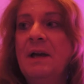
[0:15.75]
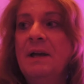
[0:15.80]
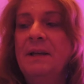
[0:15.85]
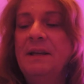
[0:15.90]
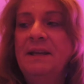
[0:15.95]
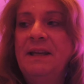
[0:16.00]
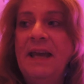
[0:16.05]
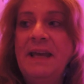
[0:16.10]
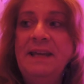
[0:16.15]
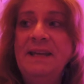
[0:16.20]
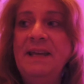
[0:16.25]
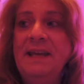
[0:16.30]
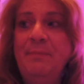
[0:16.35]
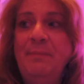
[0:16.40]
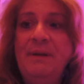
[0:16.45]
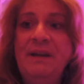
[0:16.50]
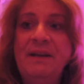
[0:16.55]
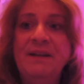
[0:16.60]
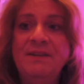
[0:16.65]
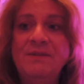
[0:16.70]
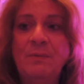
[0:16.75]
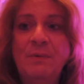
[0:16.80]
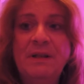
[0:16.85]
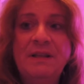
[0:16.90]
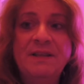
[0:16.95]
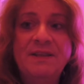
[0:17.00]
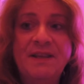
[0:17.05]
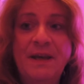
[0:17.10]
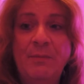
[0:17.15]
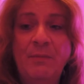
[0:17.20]
Gatekeeping is
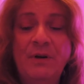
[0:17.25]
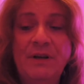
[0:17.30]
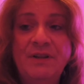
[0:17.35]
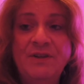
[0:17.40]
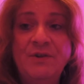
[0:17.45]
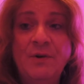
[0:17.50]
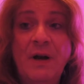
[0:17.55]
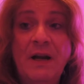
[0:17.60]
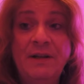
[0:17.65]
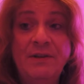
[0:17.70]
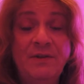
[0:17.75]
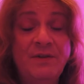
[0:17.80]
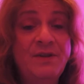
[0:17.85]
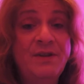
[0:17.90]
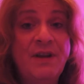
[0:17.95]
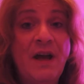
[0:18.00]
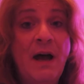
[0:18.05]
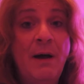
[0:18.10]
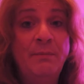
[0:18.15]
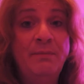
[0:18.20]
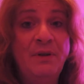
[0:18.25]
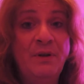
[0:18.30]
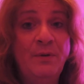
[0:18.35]
when someone is trying to stop